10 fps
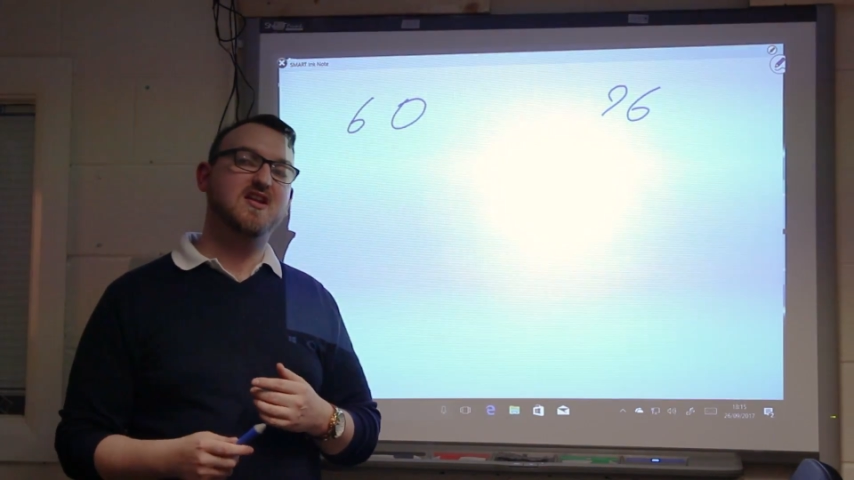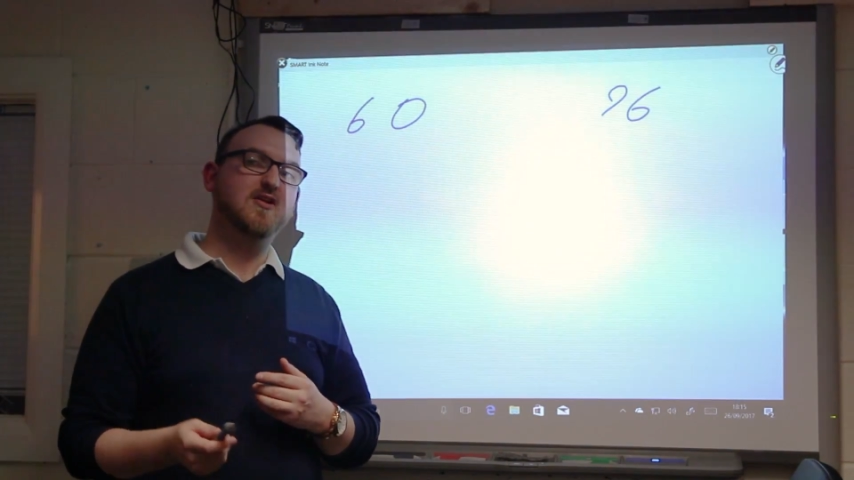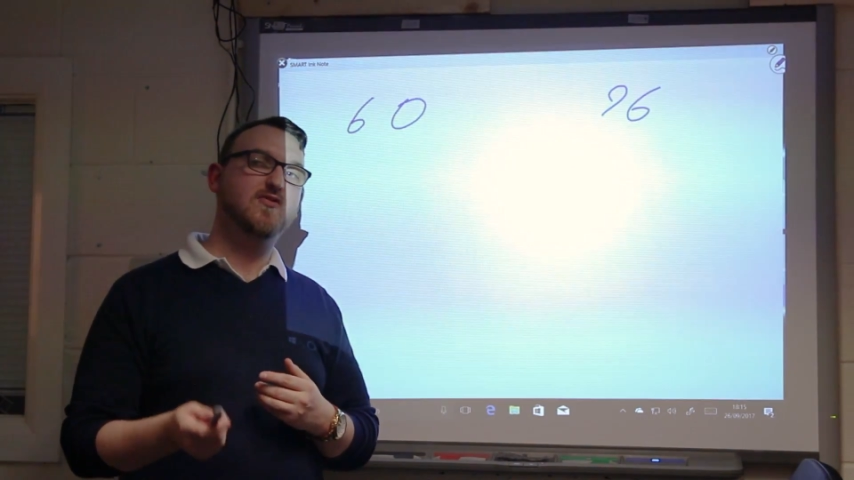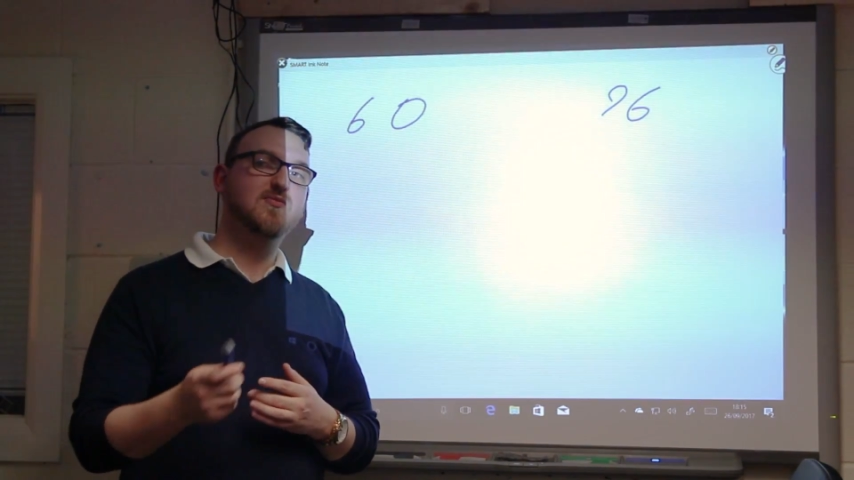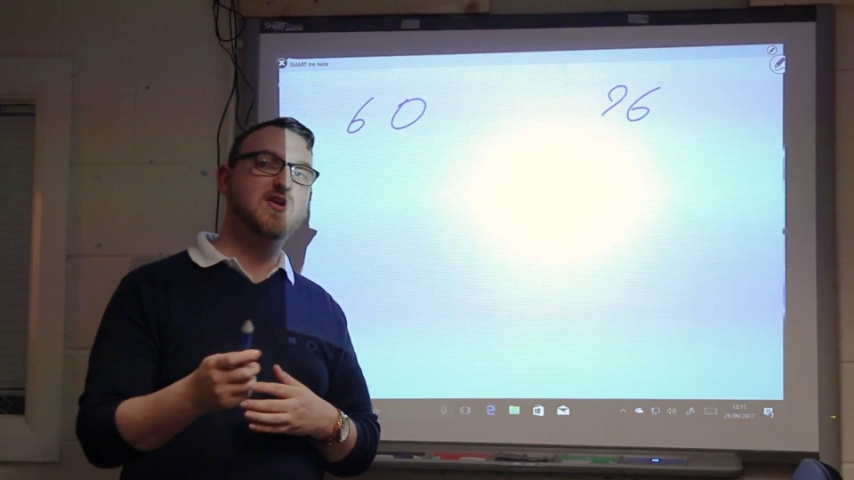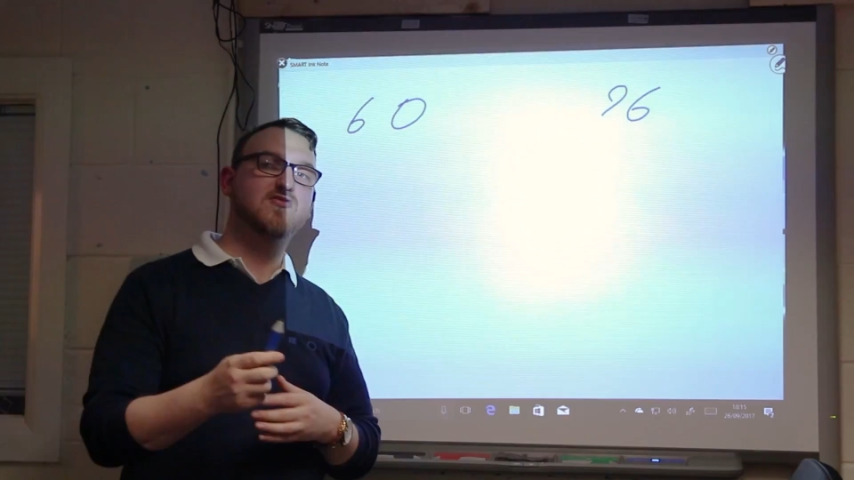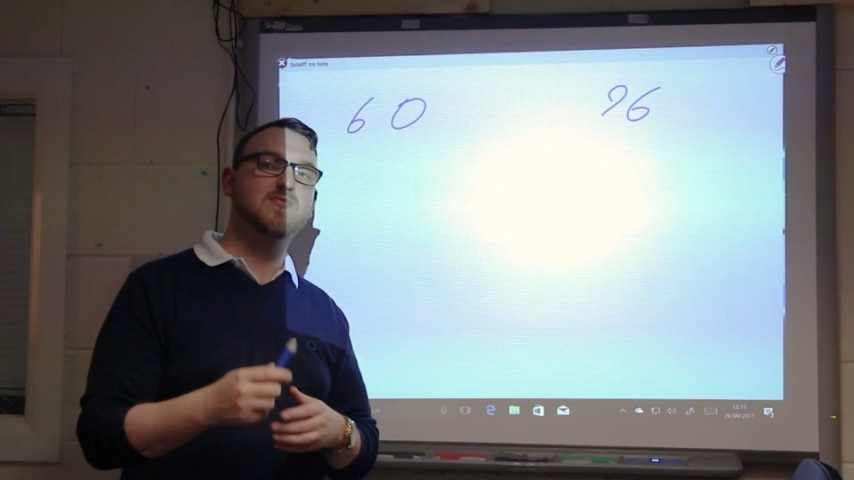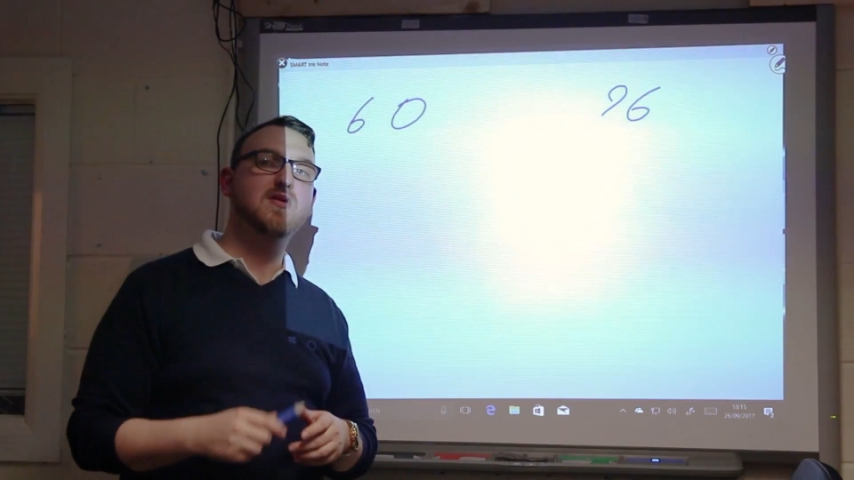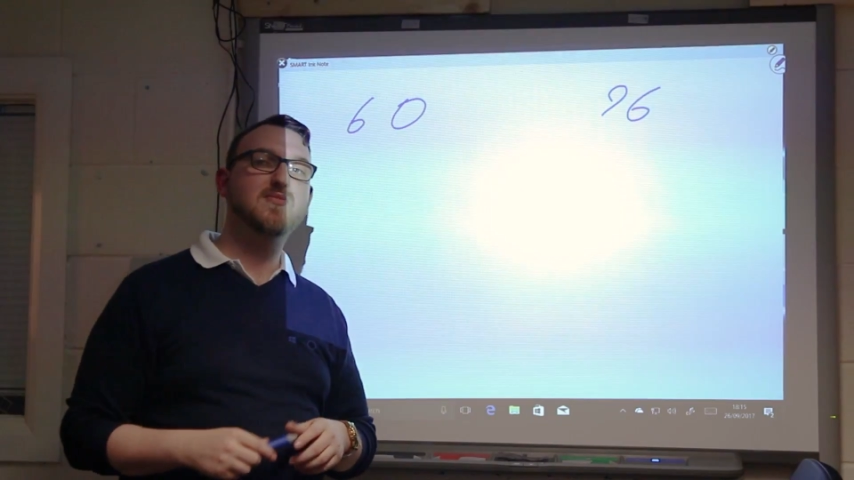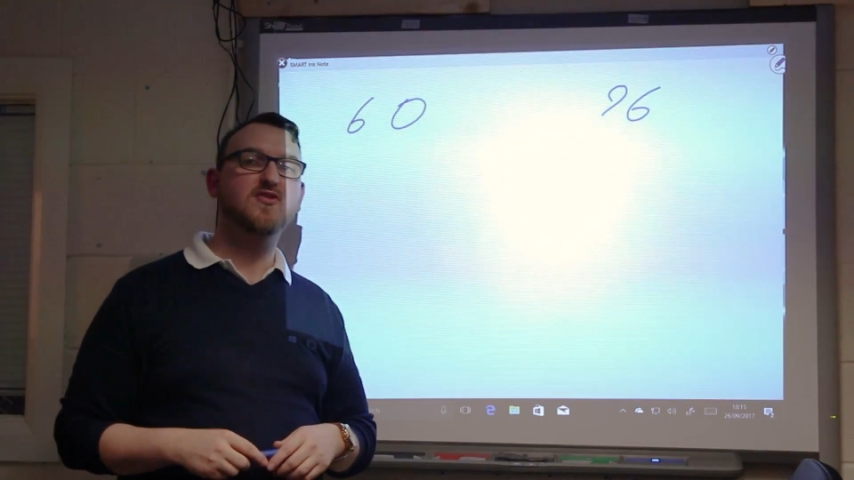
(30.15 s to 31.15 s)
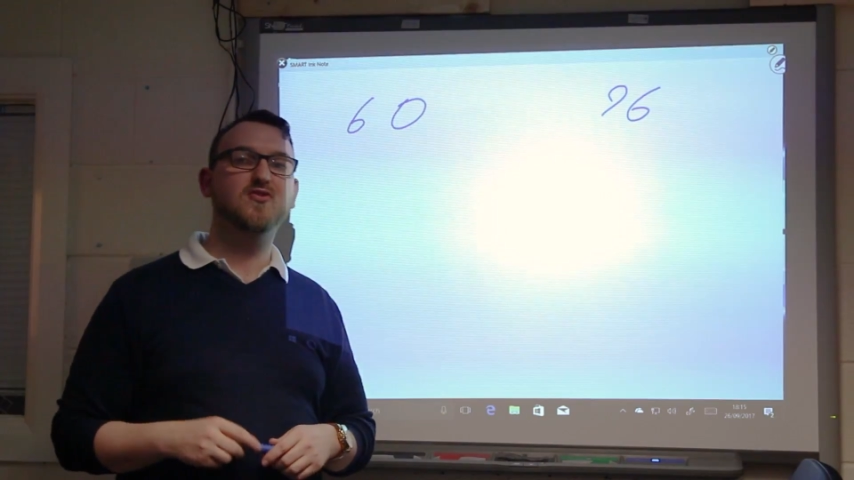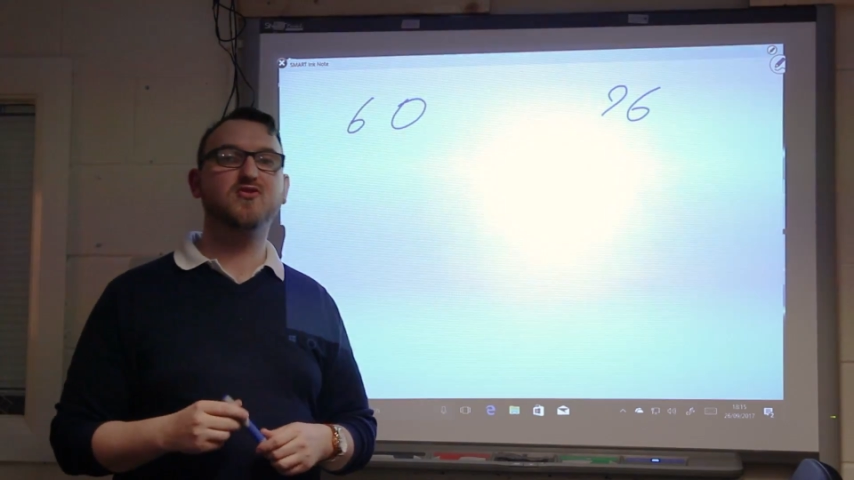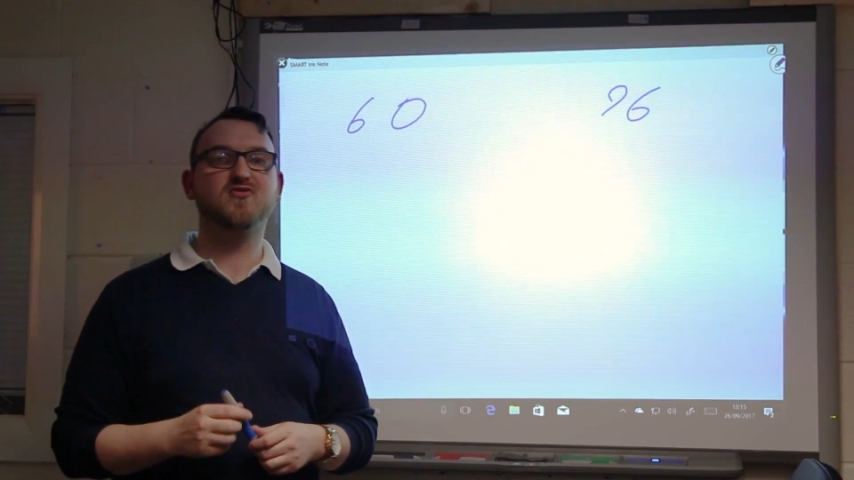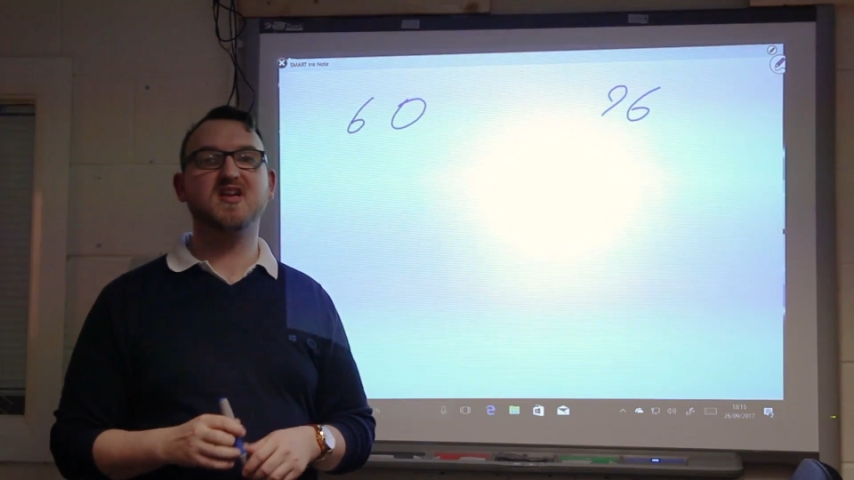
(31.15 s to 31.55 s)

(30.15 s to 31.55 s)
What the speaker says: Now if you might remember, those